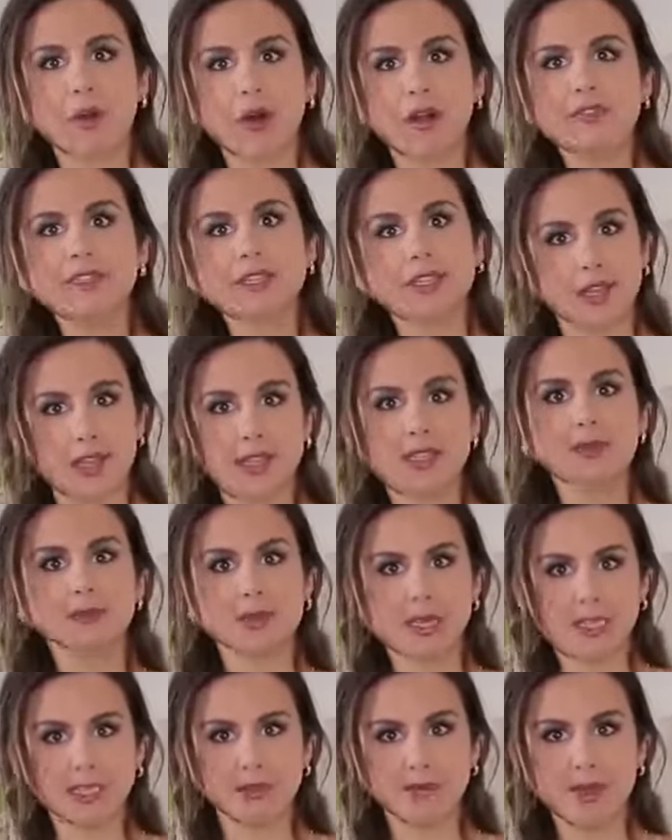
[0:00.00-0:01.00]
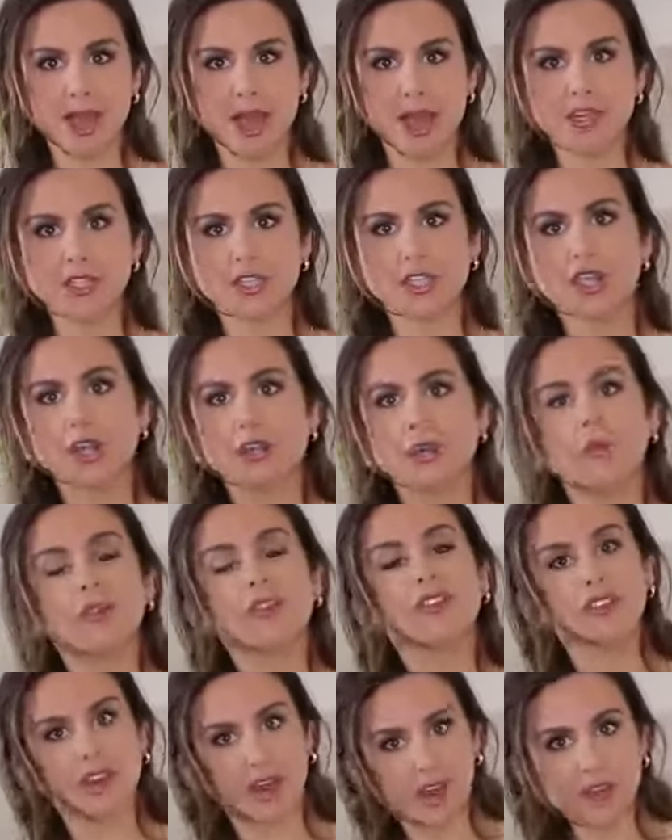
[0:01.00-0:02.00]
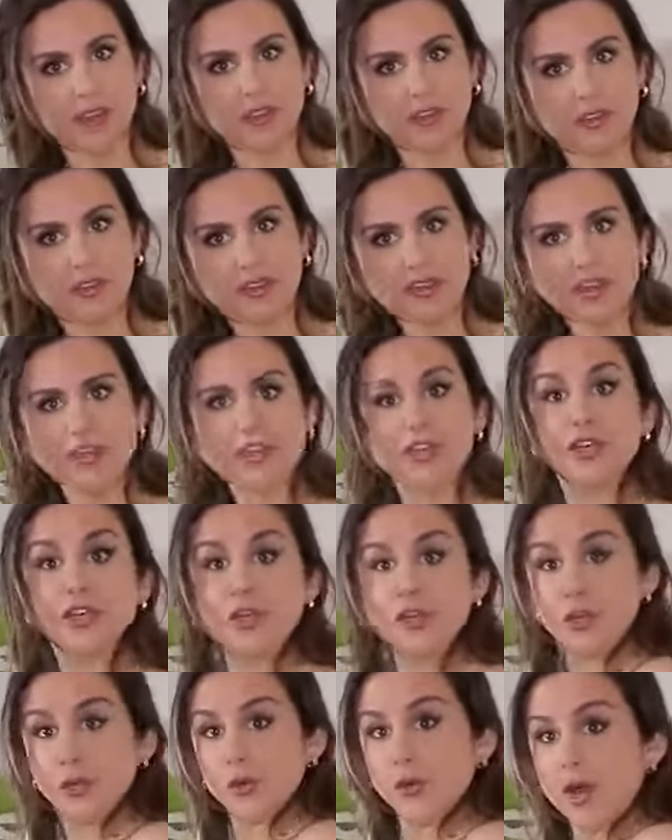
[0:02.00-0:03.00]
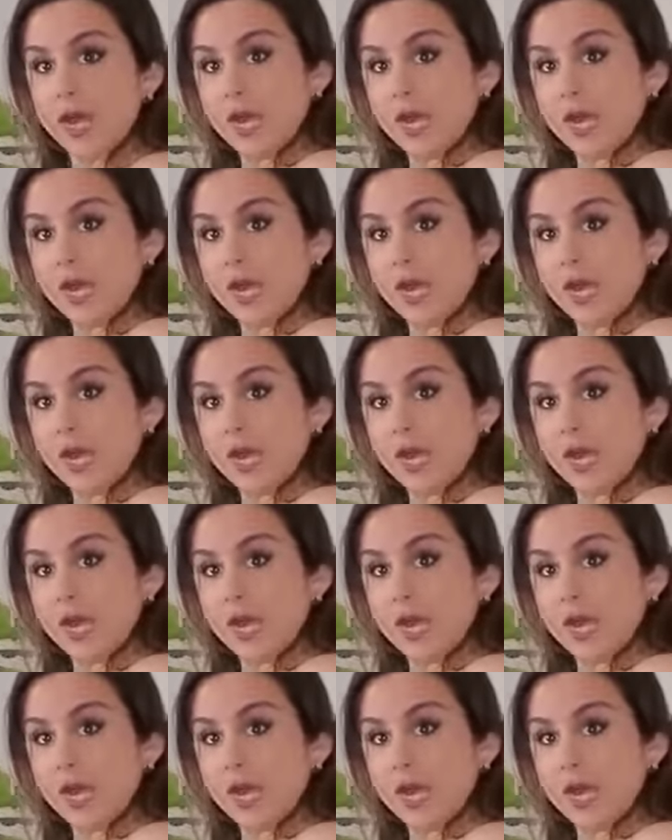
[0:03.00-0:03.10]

off today's mix and match with none other than the new